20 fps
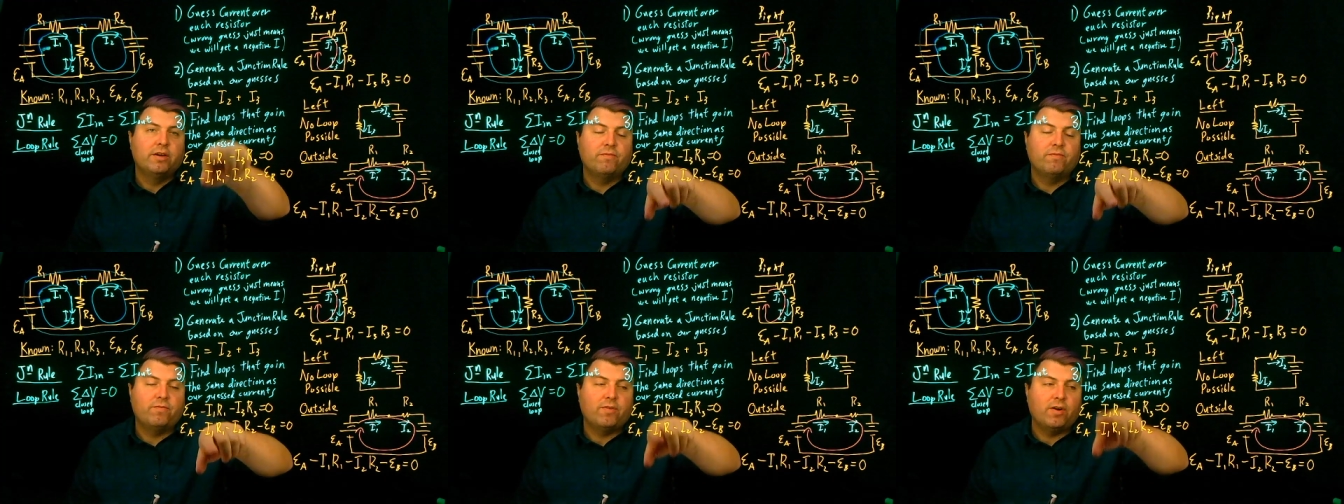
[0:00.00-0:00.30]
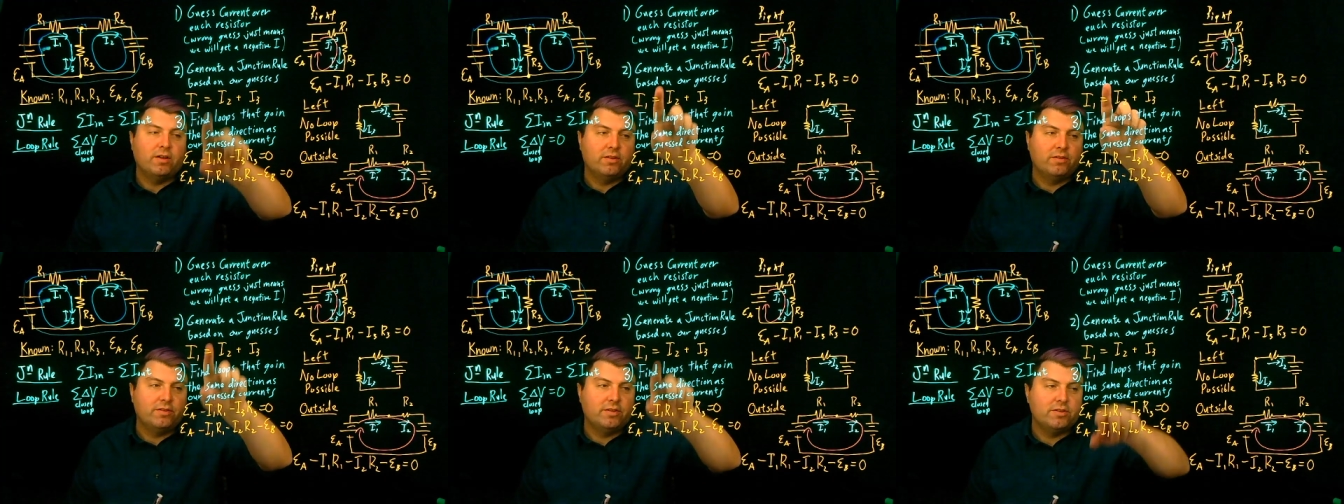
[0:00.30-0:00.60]

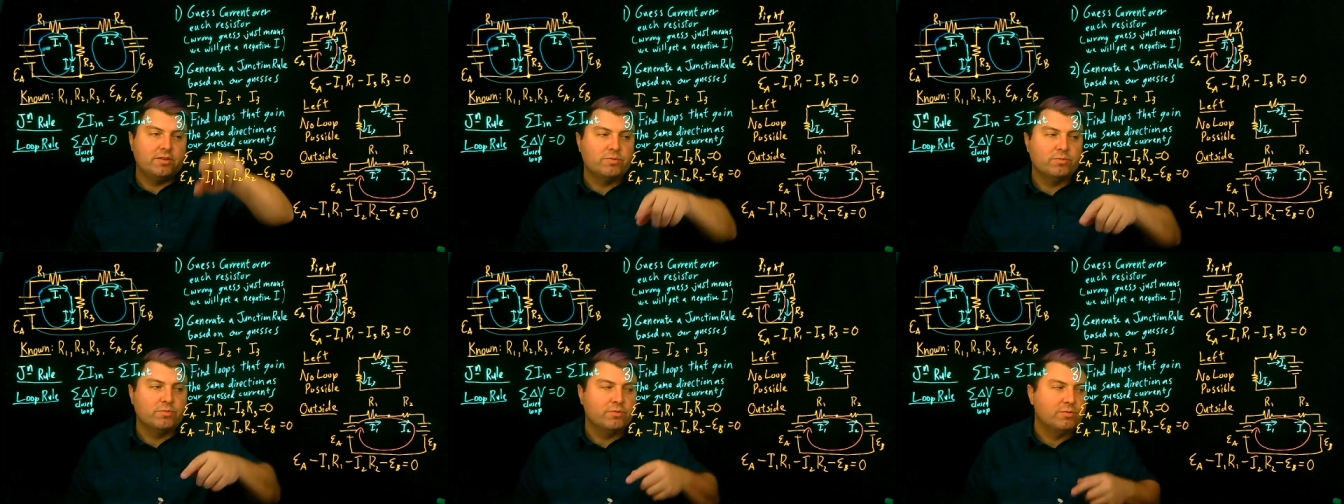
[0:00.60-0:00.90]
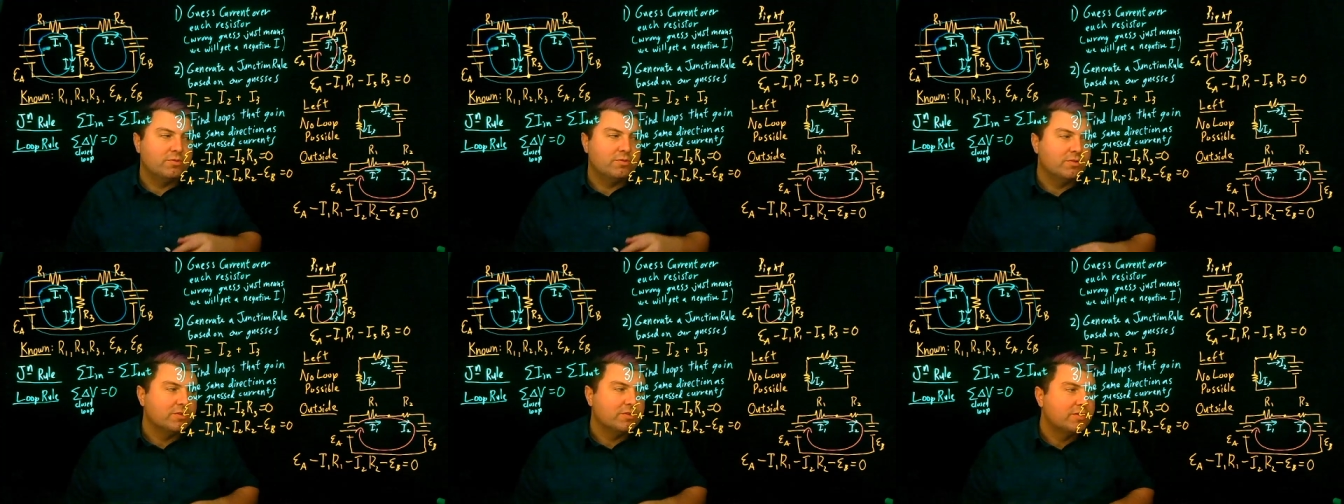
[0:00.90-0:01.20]
follow these
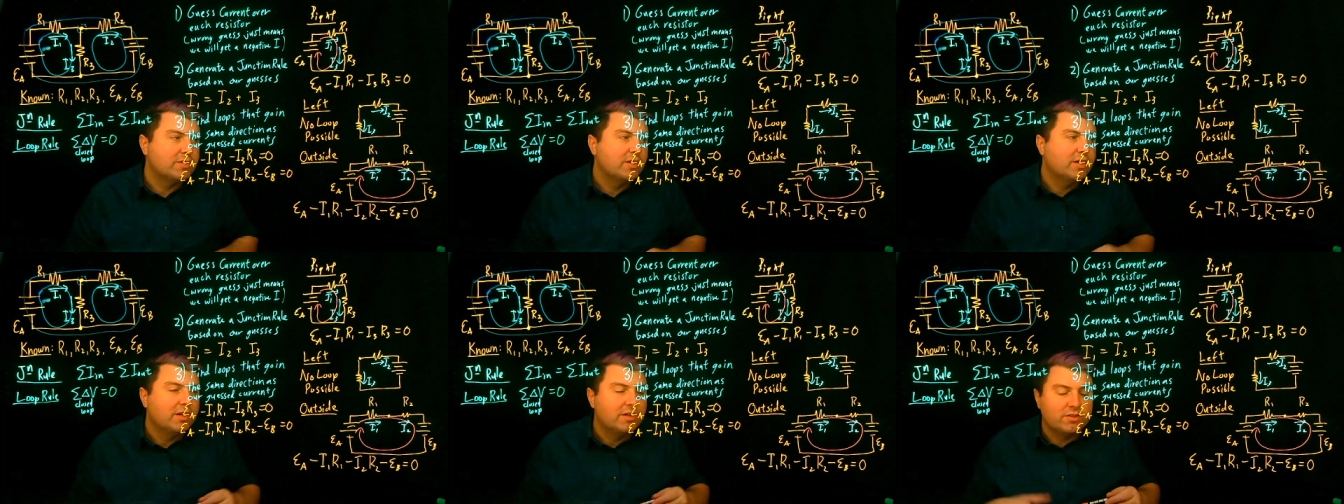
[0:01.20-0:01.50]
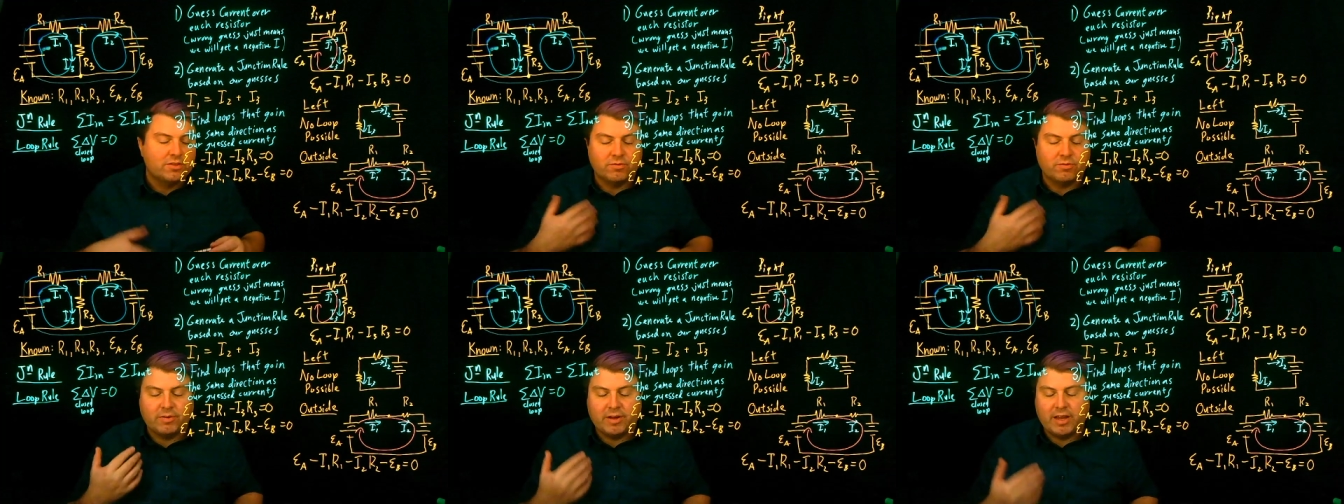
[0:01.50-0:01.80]
rules
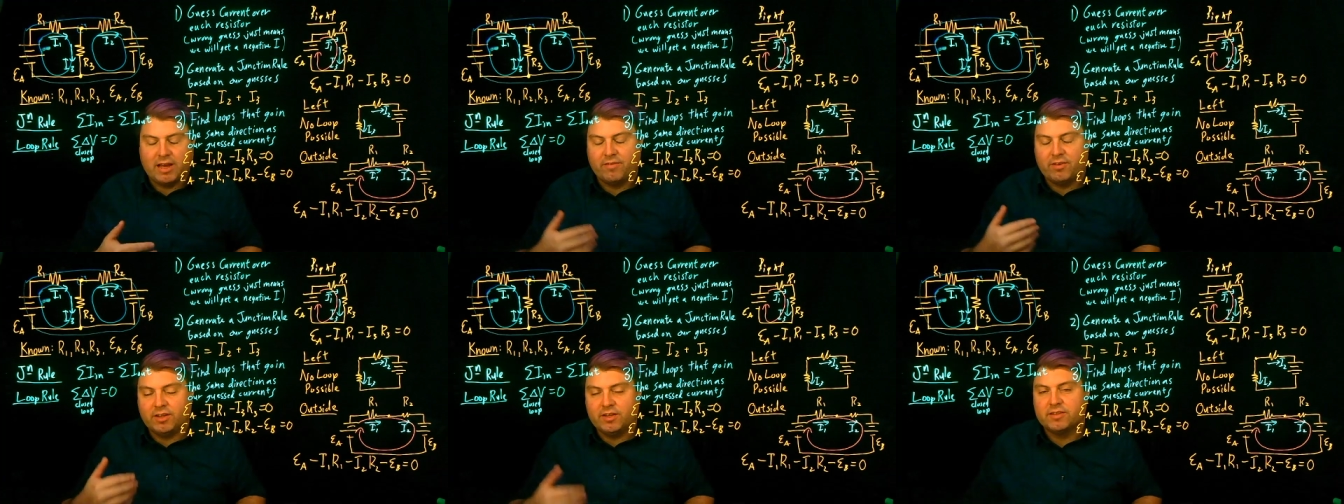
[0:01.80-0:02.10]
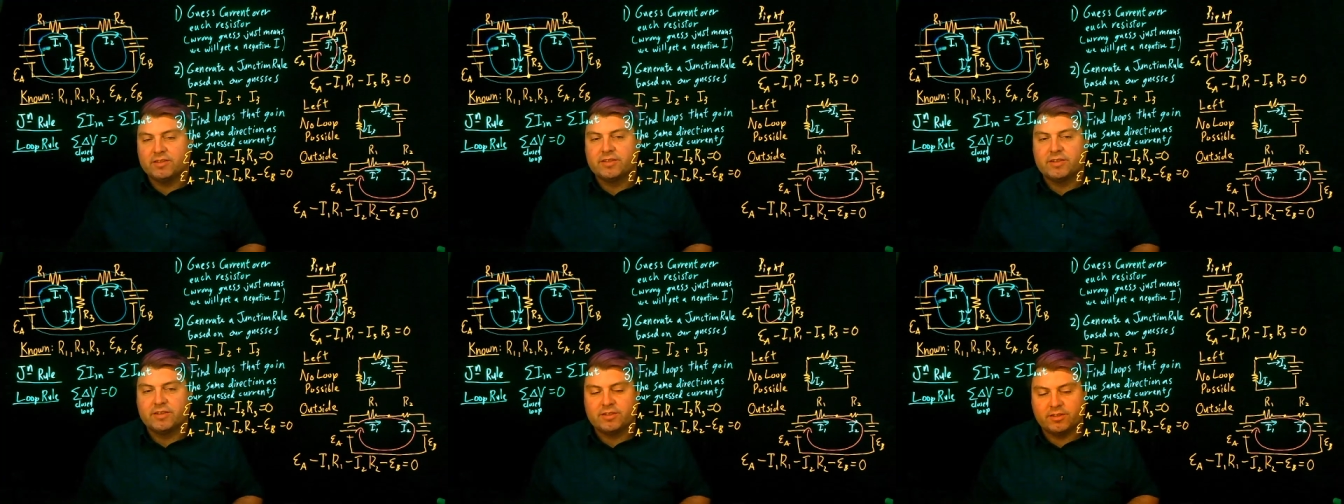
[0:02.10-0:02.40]
so we have a
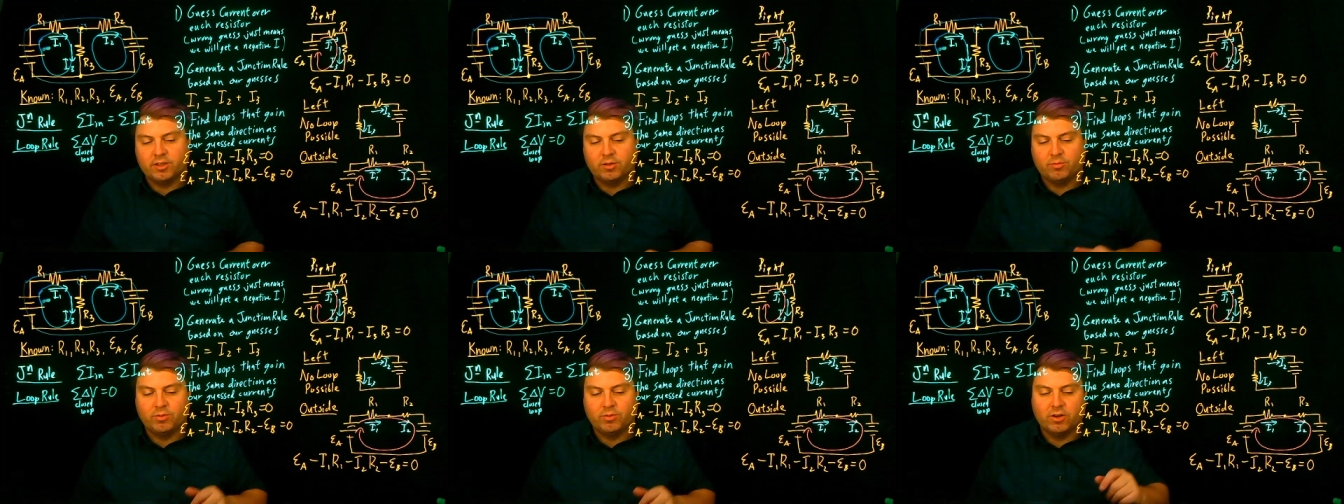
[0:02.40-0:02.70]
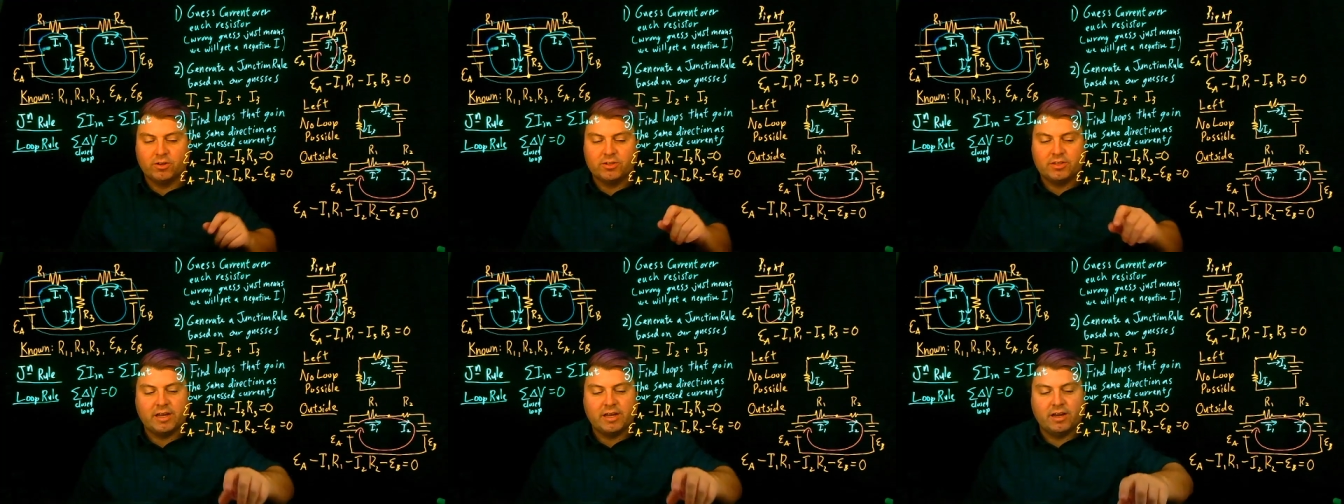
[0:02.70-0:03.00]
consistent
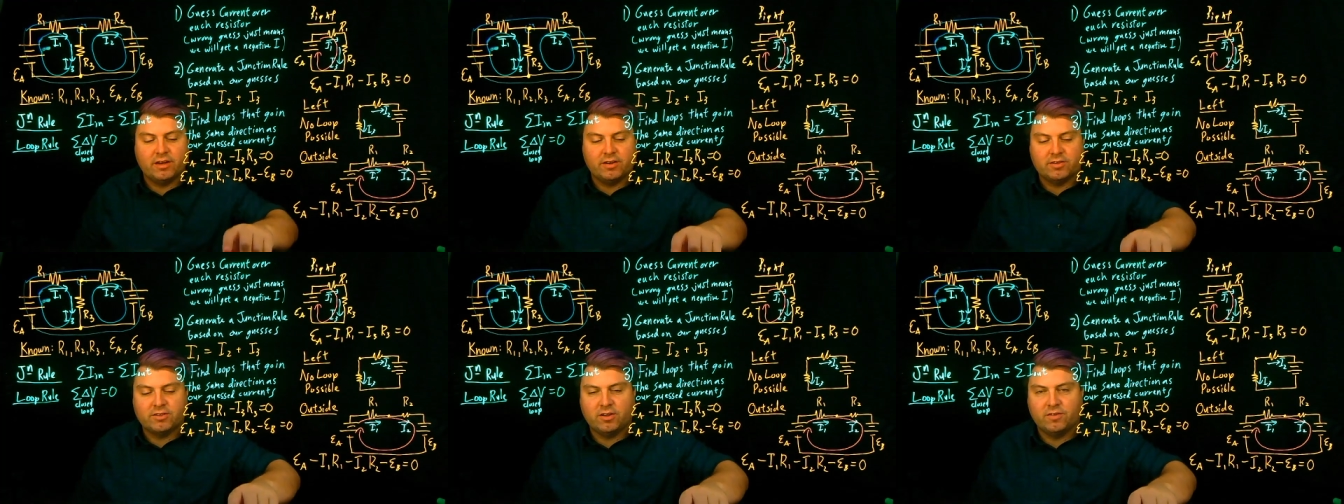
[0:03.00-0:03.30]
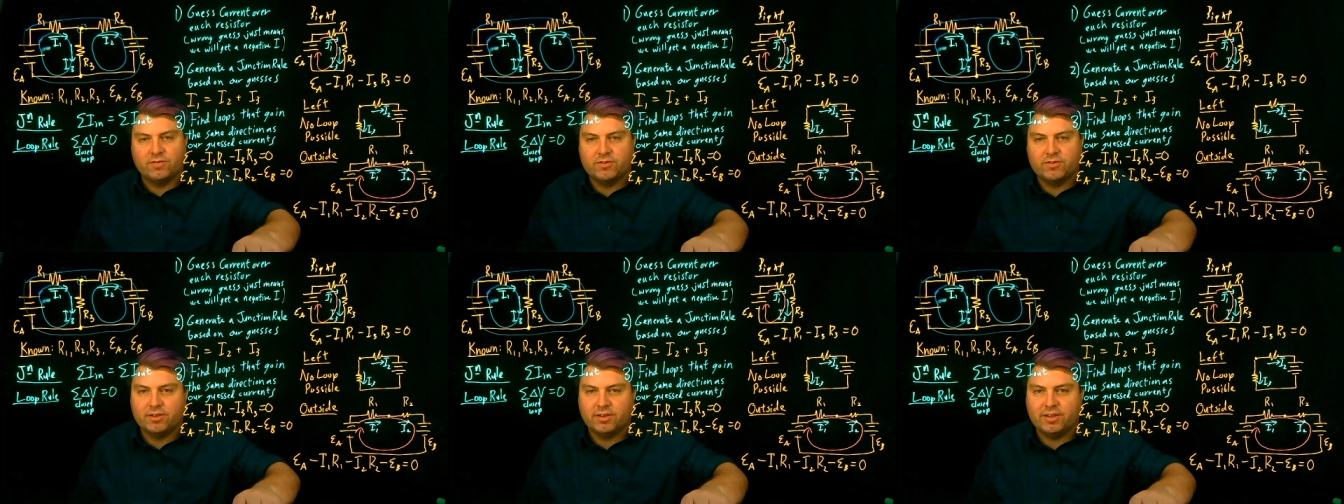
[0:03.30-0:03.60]
approach to how to solve circuits.